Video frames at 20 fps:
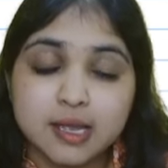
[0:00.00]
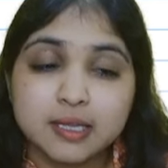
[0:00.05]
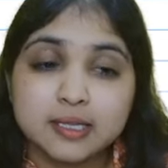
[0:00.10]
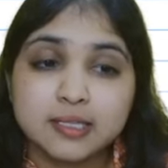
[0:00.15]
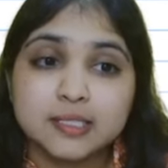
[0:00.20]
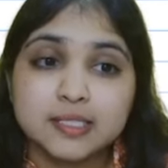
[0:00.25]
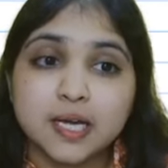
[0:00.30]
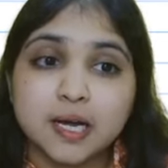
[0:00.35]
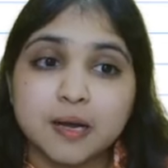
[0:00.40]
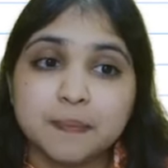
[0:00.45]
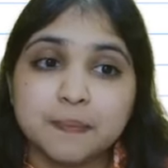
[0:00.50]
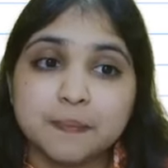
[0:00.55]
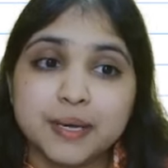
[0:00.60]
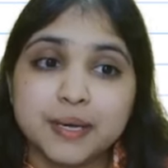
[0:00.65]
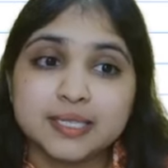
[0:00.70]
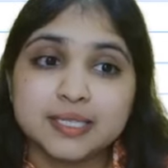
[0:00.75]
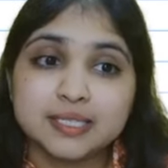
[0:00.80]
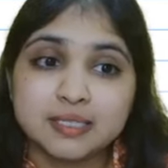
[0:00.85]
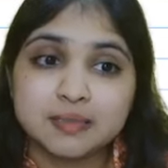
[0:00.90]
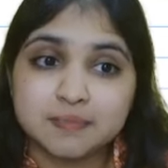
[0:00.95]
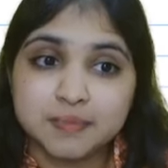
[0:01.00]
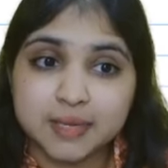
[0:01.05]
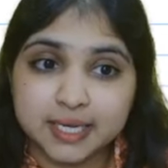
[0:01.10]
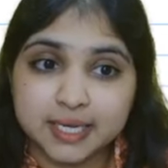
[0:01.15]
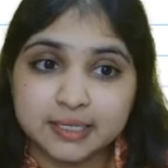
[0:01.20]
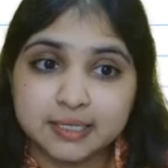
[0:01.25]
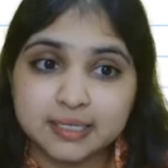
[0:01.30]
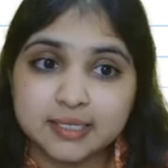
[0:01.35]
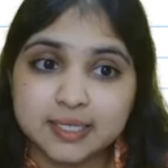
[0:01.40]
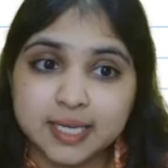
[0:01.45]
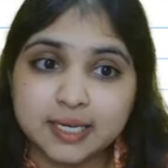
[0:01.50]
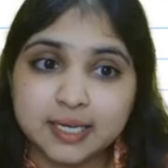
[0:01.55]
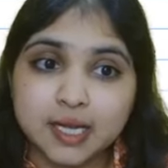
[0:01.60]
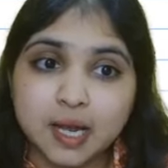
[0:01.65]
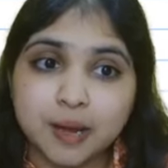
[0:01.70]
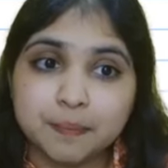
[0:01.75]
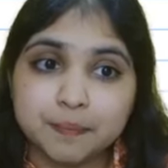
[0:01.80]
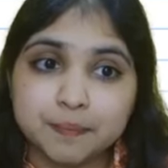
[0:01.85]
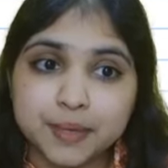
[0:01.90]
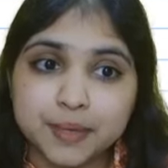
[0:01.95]
Surplus means that
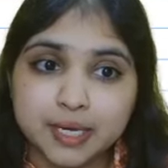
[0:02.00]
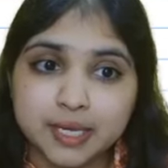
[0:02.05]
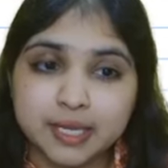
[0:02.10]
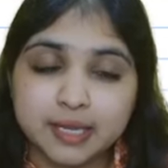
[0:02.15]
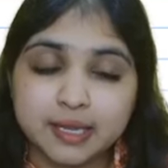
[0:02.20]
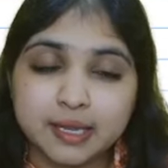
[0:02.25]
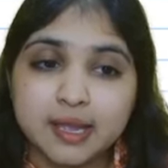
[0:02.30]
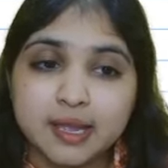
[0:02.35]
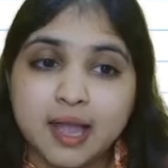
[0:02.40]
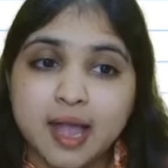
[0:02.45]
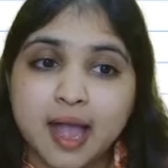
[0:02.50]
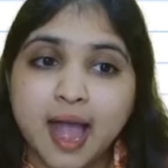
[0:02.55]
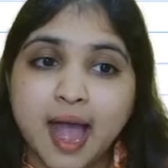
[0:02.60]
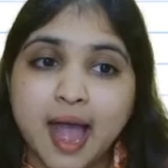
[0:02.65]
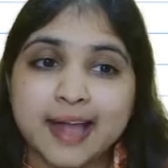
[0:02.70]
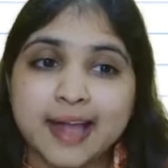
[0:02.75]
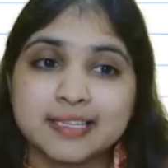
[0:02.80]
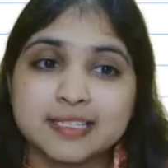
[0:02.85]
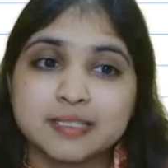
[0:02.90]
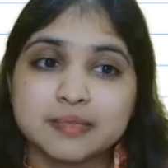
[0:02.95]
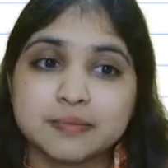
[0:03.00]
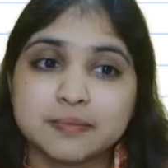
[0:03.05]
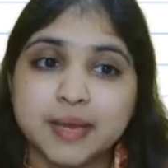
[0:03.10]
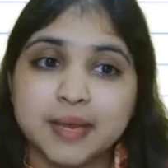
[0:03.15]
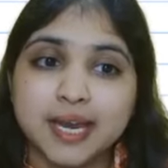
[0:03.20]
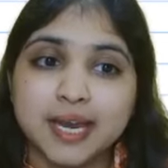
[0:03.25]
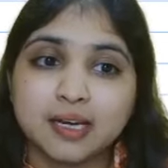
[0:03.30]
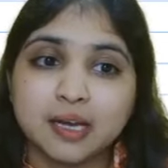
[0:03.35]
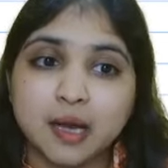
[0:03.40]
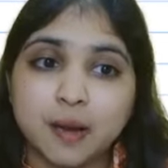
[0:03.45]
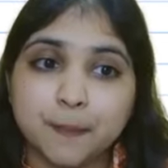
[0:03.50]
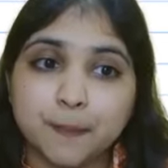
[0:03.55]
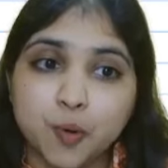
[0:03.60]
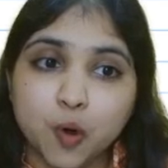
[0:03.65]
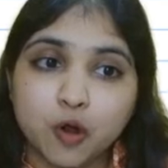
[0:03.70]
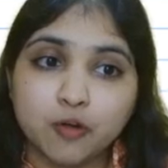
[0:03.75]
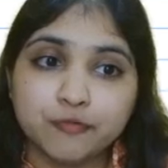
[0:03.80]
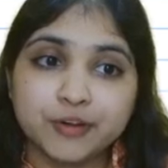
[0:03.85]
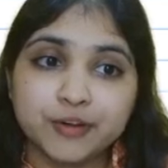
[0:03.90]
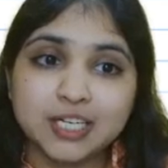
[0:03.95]
company has made a
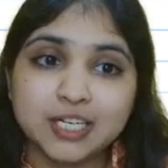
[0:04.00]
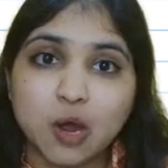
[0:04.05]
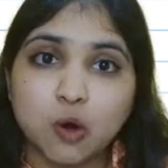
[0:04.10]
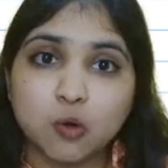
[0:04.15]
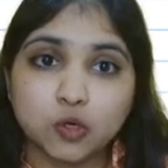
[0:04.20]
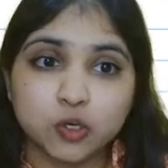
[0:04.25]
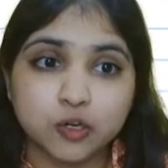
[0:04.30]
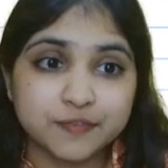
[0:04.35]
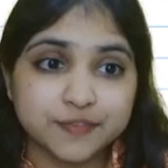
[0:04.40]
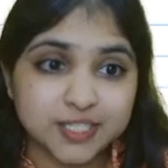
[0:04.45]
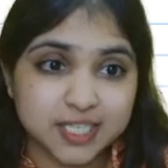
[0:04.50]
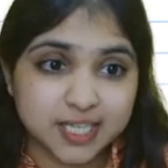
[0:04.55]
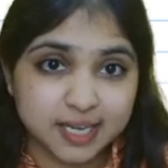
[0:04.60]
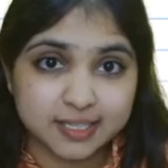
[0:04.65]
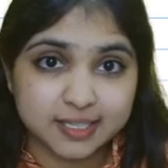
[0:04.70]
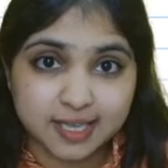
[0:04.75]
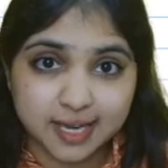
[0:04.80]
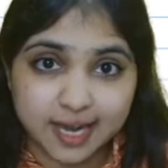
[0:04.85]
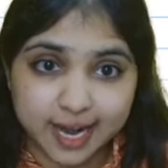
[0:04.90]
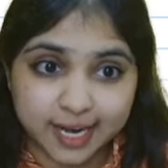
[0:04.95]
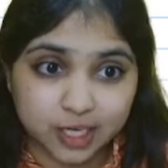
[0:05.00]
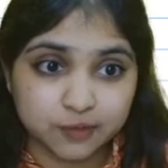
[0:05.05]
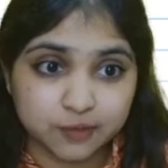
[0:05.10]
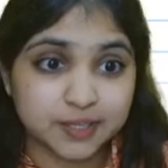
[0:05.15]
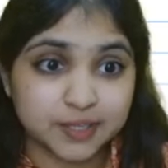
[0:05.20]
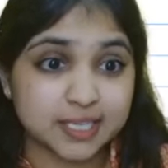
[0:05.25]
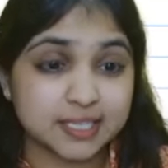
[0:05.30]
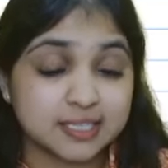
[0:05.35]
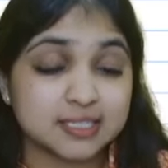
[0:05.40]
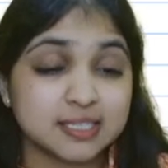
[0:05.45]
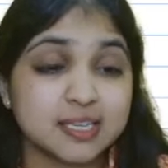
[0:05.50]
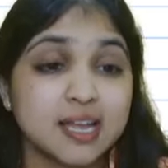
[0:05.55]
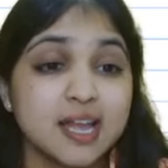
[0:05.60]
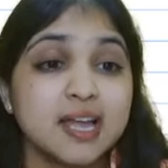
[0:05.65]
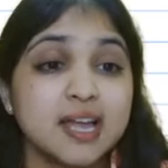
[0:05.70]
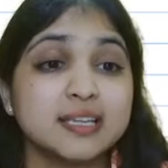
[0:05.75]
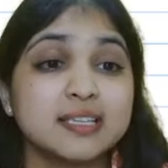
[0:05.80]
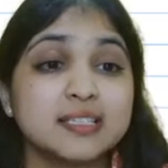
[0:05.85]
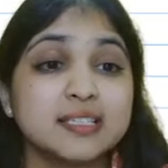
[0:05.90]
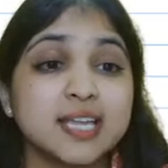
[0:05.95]
profit out of CSR activities.
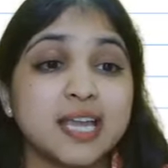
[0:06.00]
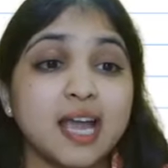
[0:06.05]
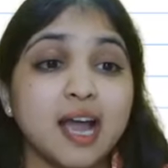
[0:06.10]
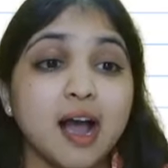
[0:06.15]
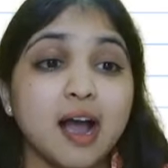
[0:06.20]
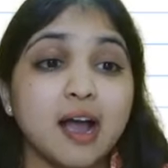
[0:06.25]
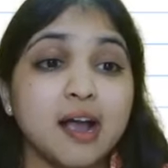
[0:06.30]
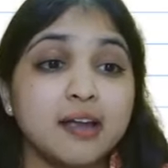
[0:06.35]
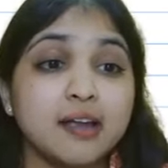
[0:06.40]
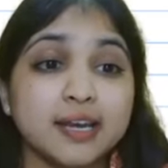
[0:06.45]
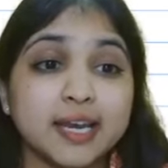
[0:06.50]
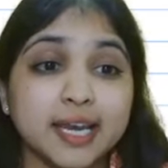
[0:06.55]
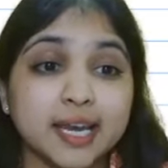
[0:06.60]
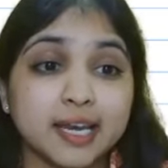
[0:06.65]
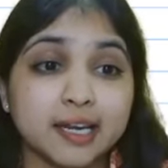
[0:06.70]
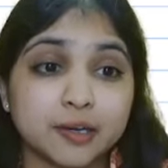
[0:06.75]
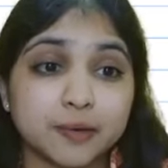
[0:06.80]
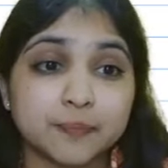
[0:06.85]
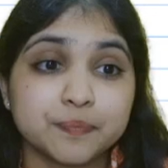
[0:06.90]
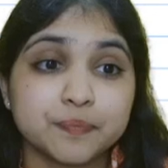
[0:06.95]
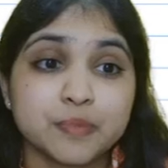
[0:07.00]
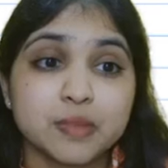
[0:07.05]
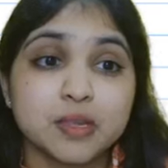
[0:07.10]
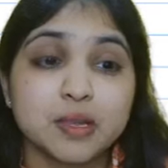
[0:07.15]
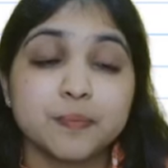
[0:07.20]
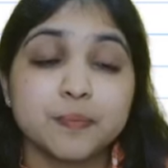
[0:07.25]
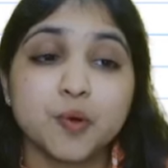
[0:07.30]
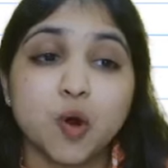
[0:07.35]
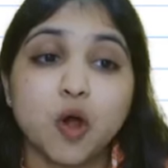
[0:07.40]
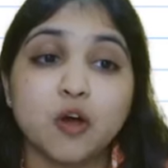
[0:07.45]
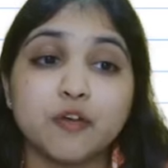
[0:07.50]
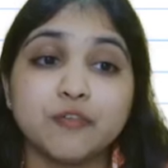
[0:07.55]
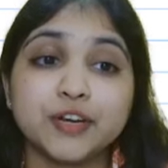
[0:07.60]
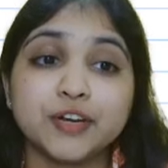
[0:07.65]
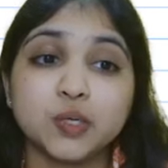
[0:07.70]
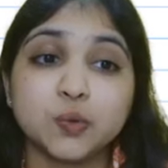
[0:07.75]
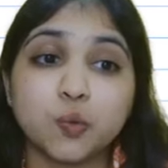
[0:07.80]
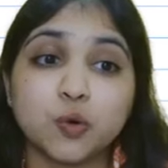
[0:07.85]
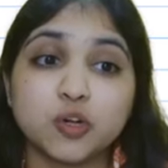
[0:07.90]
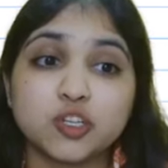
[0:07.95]
See, agreed,
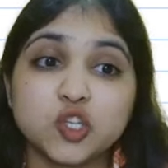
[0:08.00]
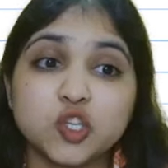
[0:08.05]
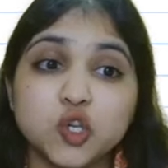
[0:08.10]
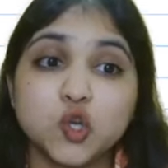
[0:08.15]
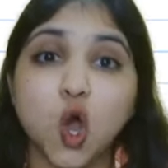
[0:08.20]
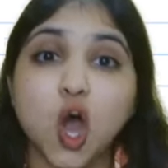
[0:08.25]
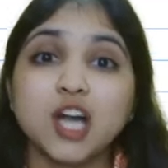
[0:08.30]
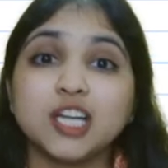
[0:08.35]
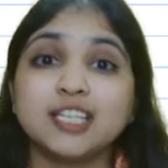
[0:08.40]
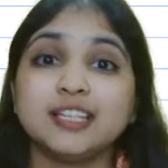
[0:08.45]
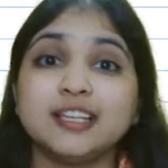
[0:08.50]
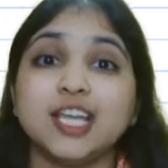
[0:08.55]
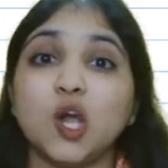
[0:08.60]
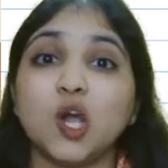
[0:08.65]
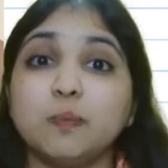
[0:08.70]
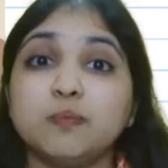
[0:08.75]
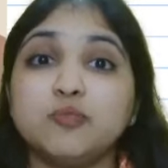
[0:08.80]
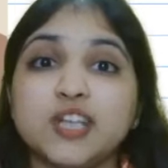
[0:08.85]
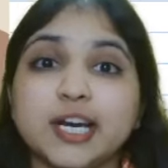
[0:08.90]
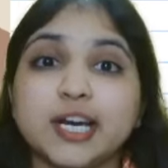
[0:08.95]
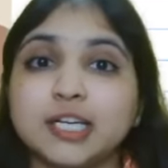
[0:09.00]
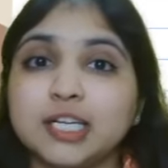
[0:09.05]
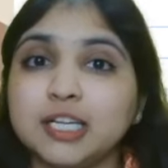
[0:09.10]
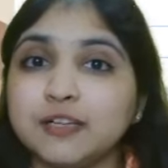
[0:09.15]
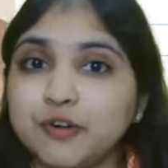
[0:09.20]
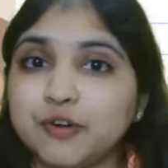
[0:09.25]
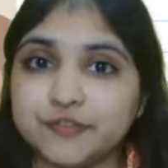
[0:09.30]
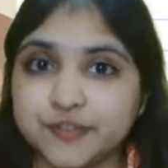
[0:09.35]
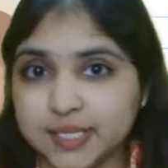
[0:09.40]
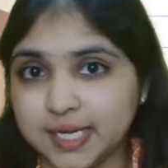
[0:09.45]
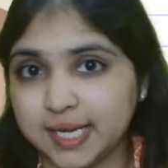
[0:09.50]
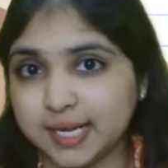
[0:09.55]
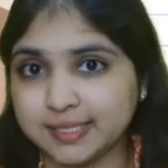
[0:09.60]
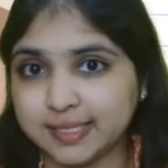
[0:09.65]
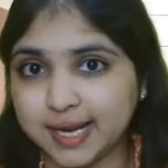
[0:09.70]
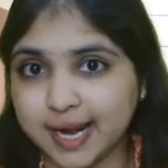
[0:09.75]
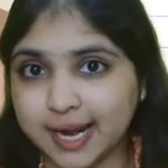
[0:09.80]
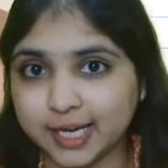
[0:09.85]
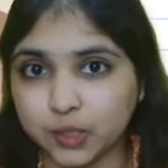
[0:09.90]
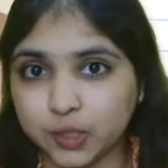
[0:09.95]
profit was not the objective of
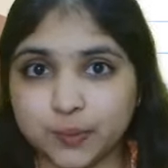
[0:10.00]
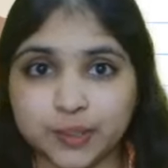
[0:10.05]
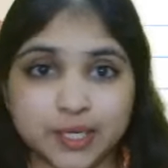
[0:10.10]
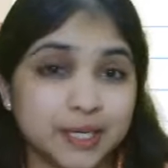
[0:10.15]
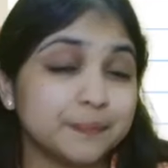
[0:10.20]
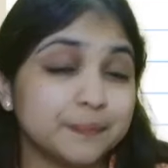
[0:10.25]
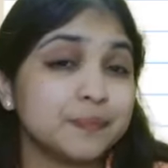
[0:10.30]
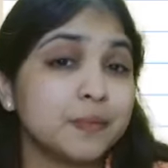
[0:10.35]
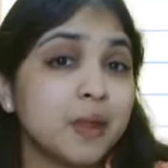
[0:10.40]
CSR activity,